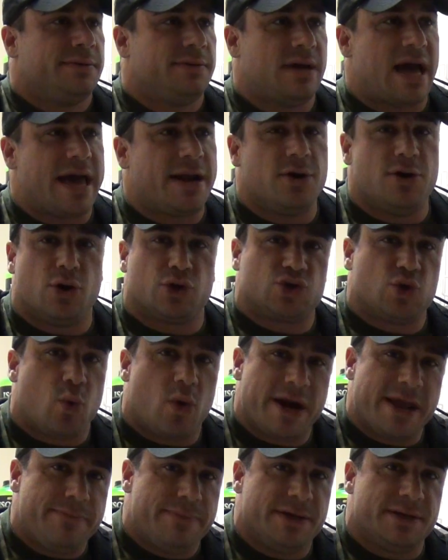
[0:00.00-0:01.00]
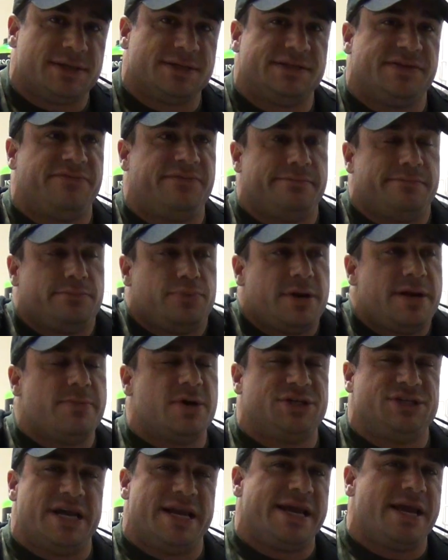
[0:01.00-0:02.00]
I don't know, 20 pills of pretty
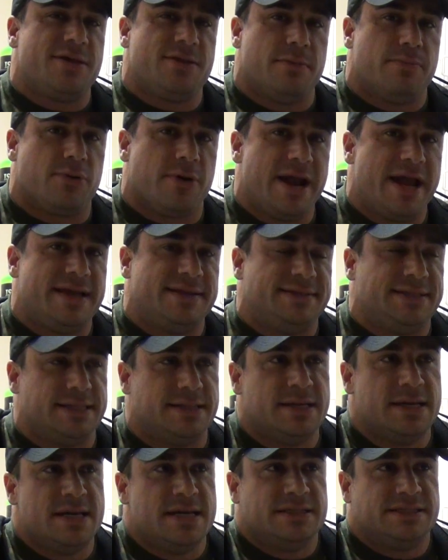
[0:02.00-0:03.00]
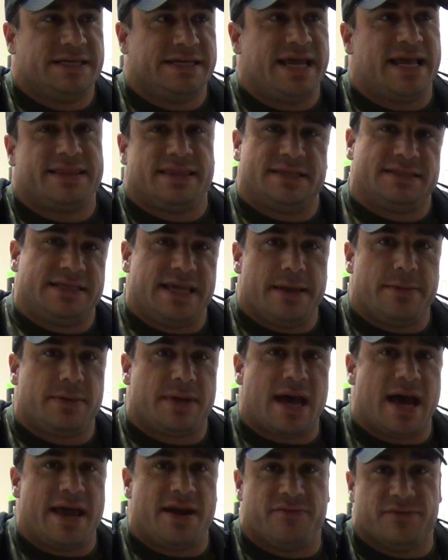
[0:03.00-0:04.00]
much any other brand to get the same
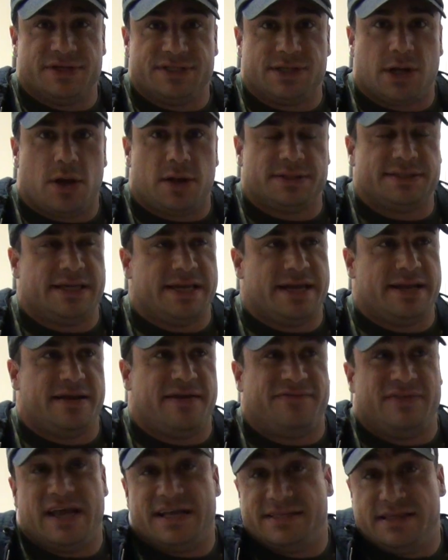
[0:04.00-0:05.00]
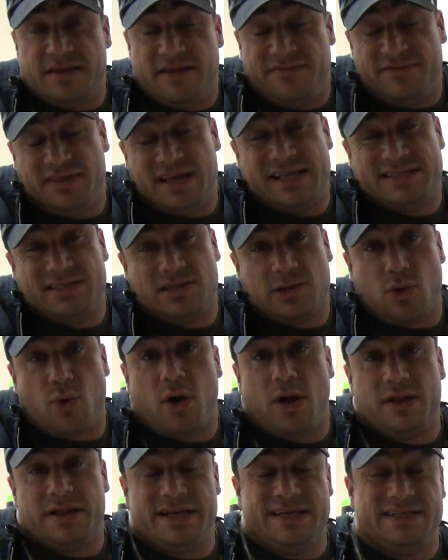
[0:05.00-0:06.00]
kind of result, and if that's the
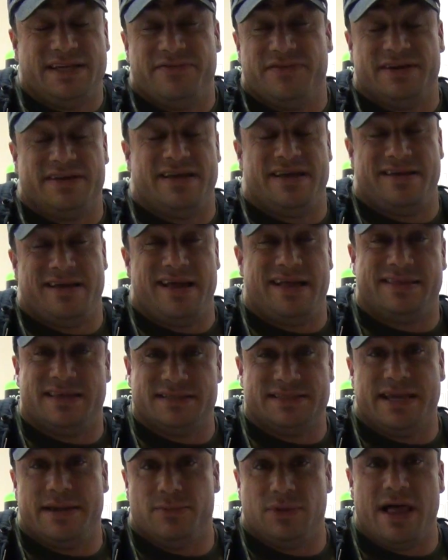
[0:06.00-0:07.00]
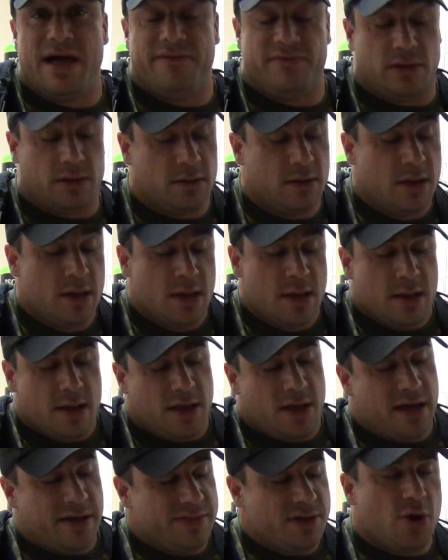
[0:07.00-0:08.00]
qualities even at the same level.
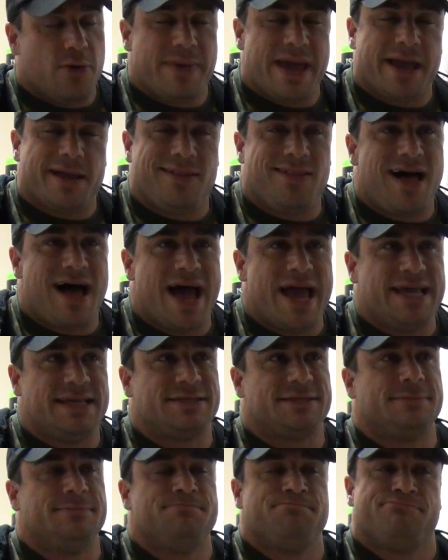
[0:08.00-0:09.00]
The Omega-Lyze,